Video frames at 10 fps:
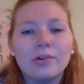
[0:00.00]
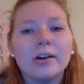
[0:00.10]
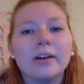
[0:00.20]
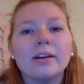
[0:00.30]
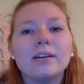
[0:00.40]

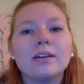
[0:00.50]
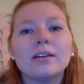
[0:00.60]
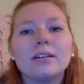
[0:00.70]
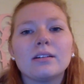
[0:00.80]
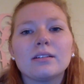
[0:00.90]
or
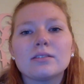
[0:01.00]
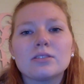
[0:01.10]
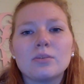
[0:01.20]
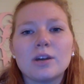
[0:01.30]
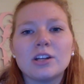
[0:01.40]

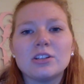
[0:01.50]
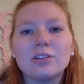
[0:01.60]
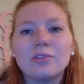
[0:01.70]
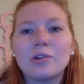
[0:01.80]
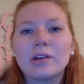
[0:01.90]
so on and
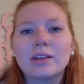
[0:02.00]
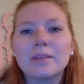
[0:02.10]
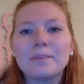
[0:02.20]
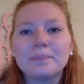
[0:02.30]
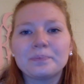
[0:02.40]
so forth.
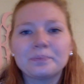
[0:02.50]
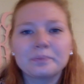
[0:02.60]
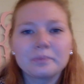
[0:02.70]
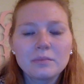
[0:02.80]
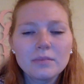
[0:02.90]

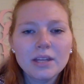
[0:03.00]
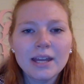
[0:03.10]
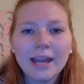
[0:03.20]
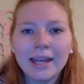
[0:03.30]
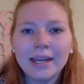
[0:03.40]

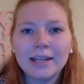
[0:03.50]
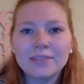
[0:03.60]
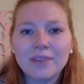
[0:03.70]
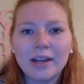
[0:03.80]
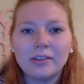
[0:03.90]
And
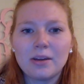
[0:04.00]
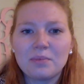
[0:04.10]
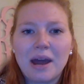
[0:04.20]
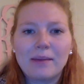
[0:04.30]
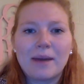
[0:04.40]
finally,
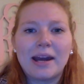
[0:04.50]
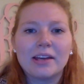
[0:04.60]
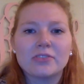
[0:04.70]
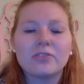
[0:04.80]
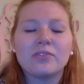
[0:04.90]

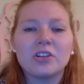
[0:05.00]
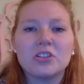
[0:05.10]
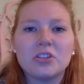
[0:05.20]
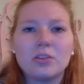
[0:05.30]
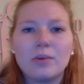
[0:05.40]
pragmatics
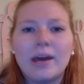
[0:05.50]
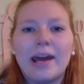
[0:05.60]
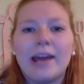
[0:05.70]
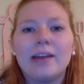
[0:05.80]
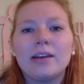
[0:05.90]
refers to the
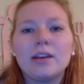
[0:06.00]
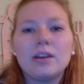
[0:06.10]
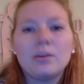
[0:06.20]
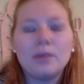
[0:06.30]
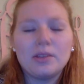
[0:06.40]
way
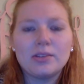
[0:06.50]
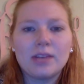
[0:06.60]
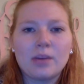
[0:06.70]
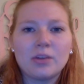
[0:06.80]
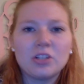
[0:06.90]
we use
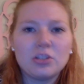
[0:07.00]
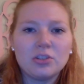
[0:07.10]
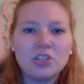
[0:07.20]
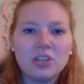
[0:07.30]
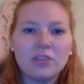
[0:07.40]
language to
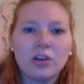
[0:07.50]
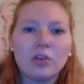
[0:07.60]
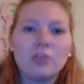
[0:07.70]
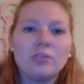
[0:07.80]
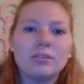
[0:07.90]
achieve our
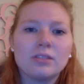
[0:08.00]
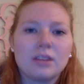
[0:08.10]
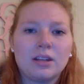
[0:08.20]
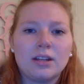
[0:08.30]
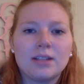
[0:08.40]
goals,
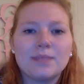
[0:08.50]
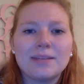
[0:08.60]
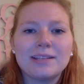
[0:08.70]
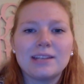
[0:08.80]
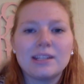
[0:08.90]
and it's
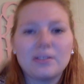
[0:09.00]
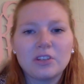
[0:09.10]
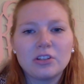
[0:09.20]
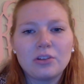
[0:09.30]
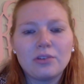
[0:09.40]
basically a
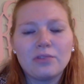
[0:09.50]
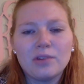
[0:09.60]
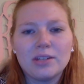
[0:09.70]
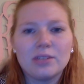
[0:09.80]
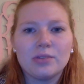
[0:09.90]
different tone of
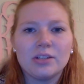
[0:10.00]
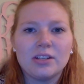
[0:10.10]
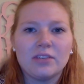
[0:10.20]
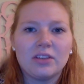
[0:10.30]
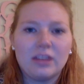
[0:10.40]
voice towards
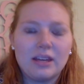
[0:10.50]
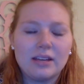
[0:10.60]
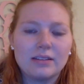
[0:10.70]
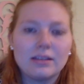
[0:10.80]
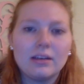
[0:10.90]
different
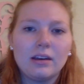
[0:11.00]
things.